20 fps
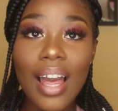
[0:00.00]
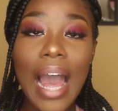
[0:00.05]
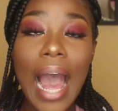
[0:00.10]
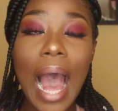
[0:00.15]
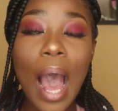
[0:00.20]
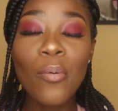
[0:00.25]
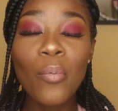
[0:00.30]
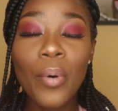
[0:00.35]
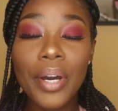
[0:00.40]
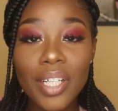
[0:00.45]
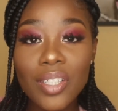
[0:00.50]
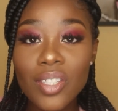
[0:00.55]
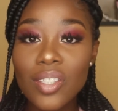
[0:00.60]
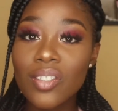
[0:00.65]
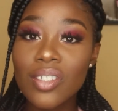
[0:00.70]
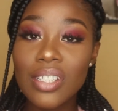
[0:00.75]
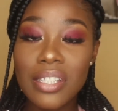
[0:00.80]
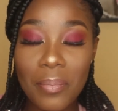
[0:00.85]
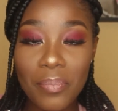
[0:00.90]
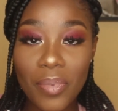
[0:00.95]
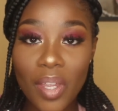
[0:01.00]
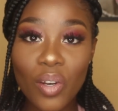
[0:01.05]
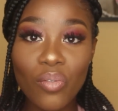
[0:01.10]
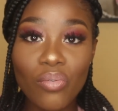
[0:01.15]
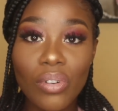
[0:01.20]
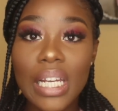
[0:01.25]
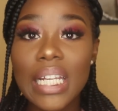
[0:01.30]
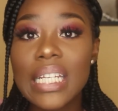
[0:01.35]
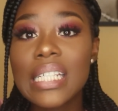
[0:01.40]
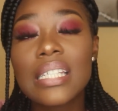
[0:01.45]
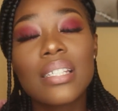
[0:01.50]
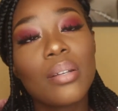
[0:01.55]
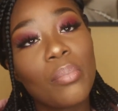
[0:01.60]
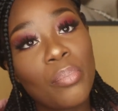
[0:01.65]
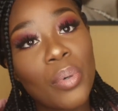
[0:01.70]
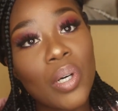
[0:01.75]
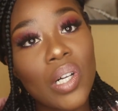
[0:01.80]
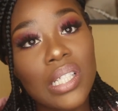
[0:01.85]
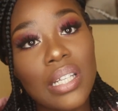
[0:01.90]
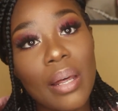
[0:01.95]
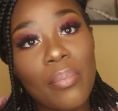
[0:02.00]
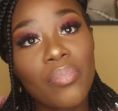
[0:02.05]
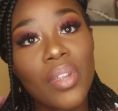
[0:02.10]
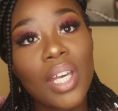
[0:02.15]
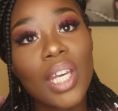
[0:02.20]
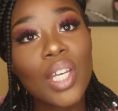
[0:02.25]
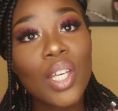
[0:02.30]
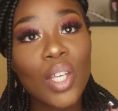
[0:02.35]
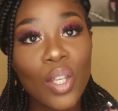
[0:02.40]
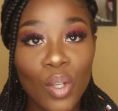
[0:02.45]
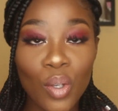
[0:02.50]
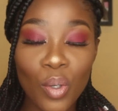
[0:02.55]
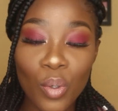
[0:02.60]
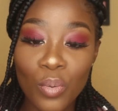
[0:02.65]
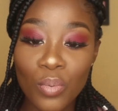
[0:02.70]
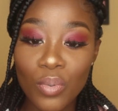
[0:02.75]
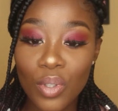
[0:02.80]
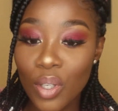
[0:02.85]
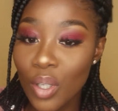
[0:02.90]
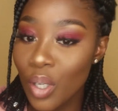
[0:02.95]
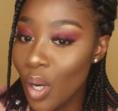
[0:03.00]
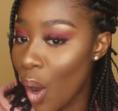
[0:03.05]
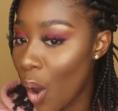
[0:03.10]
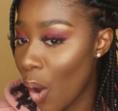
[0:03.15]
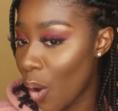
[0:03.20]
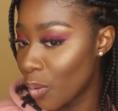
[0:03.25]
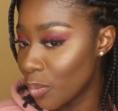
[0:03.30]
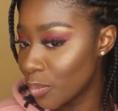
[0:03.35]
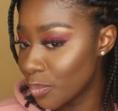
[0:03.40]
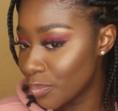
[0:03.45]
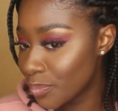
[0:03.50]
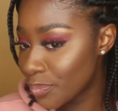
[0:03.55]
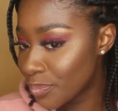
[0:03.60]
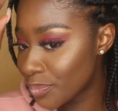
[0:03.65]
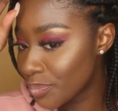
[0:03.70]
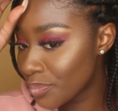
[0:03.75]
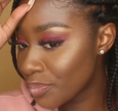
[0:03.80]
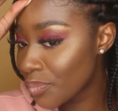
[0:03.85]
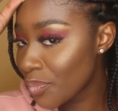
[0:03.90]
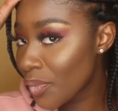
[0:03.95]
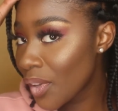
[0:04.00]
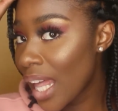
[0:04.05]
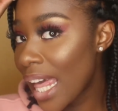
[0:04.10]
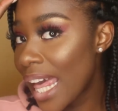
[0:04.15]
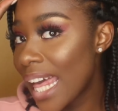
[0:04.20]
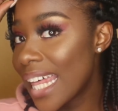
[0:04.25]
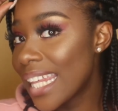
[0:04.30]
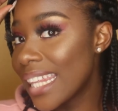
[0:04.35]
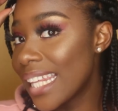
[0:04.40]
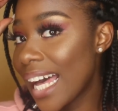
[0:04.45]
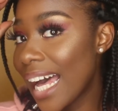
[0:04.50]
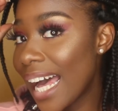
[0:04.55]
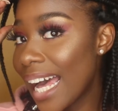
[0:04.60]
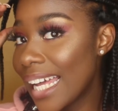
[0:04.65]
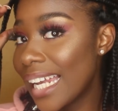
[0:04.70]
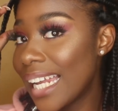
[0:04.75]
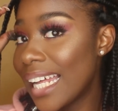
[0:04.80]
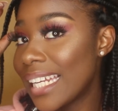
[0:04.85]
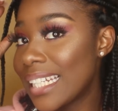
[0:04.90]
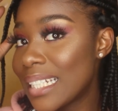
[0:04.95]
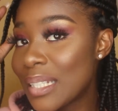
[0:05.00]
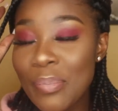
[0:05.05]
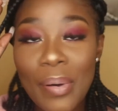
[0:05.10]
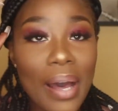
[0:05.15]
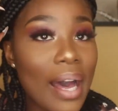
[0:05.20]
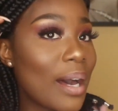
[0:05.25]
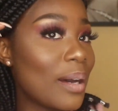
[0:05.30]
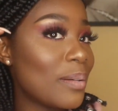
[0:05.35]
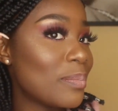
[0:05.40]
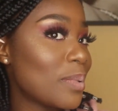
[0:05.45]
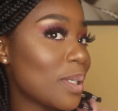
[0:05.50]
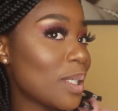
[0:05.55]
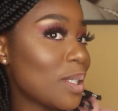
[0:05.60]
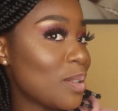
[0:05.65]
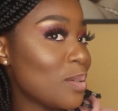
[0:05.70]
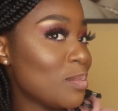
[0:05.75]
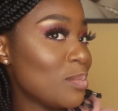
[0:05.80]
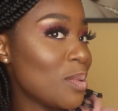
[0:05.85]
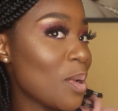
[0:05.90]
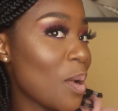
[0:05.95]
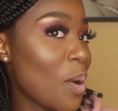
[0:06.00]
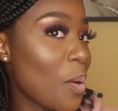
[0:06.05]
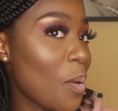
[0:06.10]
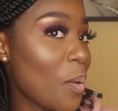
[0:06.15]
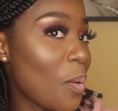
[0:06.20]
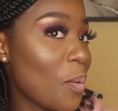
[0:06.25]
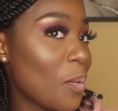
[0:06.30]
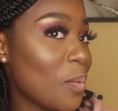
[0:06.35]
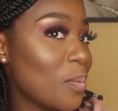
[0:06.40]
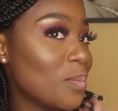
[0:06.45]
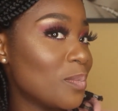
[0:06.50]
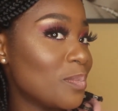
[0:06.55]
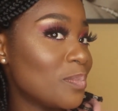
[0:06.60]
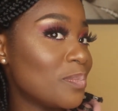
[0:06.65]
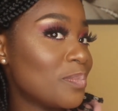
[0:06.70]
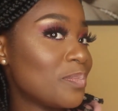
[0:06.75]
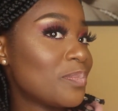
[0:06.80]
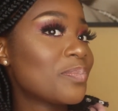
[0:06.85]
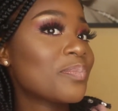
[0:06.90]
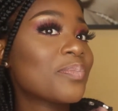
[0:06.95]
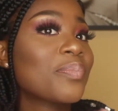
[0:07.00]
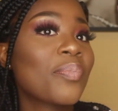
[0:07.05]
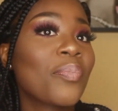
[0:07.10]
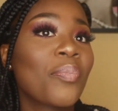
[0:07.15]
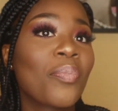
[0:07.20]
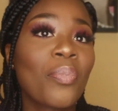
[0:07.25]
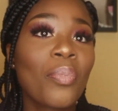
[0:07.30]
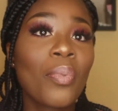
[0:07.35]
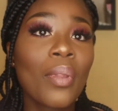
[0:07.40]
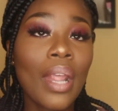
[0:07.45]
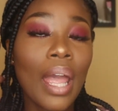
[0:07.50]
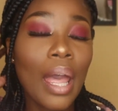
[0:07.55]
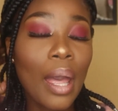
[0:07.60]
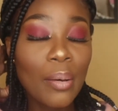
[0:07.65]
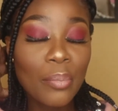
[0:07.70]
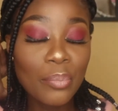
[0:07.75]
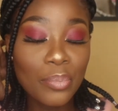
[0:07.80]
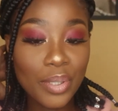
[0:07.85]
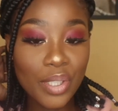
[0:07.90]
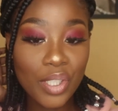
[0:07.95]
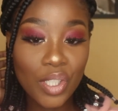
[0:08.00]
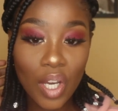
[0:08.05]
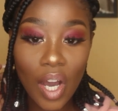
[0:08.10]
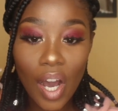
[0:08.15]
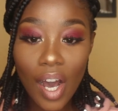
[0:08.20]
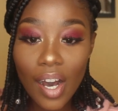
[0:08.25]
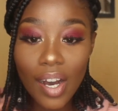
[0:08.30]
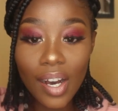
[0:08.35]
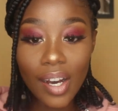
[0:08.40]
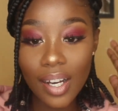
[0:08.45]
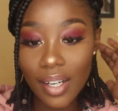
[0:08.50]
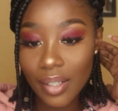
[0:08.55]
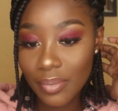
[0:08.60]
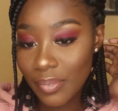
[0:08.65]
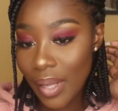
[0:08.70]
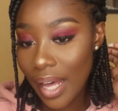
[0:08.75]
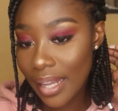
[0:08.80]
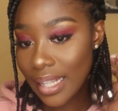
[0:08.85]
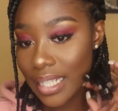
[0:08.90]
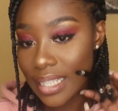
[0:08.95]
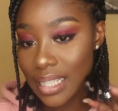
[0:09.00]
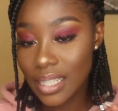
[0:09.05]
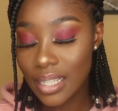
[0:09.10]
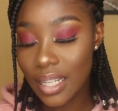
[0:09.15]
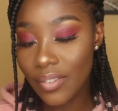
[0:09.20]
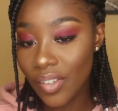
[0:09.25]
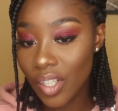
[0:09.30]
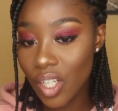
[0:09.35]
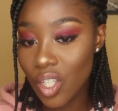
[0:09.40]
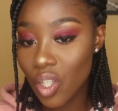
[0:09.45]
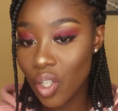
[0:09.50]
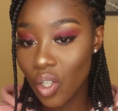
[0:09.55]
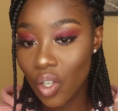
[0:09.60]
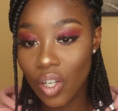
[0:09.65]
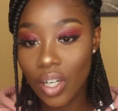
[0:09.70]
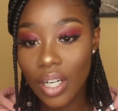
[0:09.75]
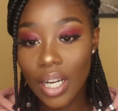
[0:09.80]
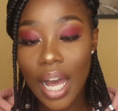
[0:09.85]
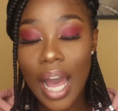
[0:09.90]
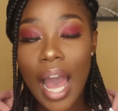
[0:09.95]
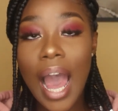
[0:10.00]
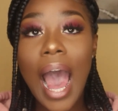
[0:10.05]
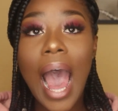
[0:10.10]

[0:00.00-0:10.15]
I wanted to do something really simple, something cute, you know. The highlighters popping, you know. But yeah, this is the finished look.